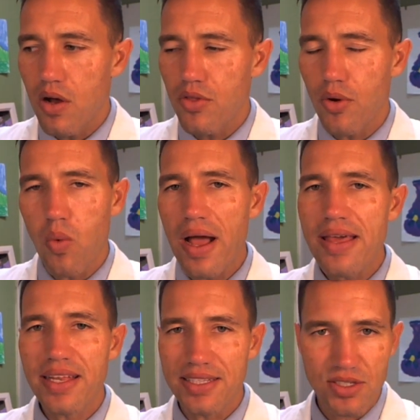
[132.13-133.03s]
the way
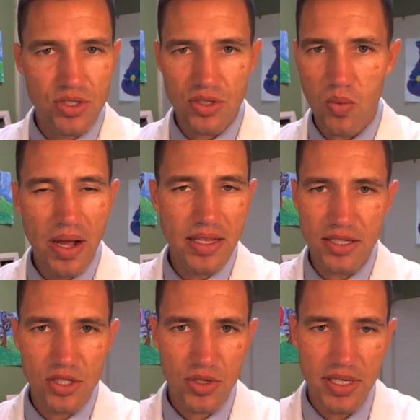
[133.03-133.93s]
that
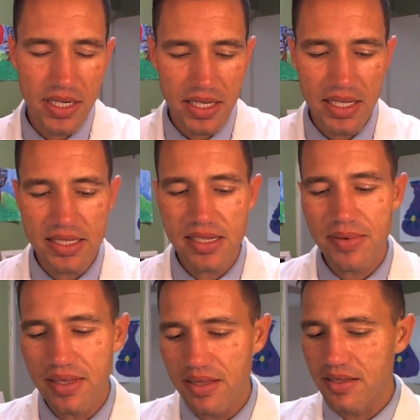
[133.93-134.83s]
it's treated is,
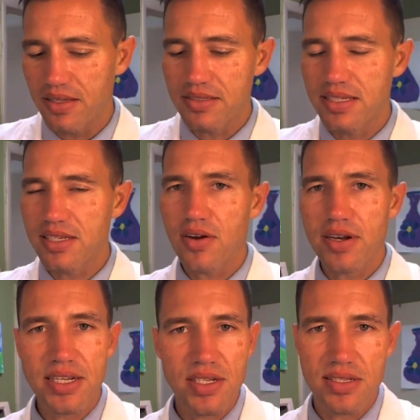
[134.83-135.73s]
disc
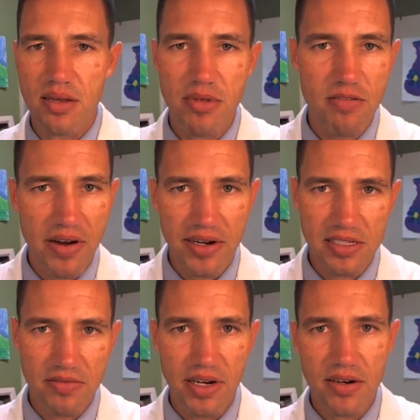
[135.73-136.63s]
herniations can be very
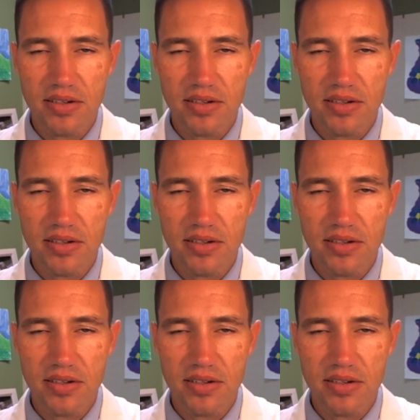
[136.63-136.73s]
severe.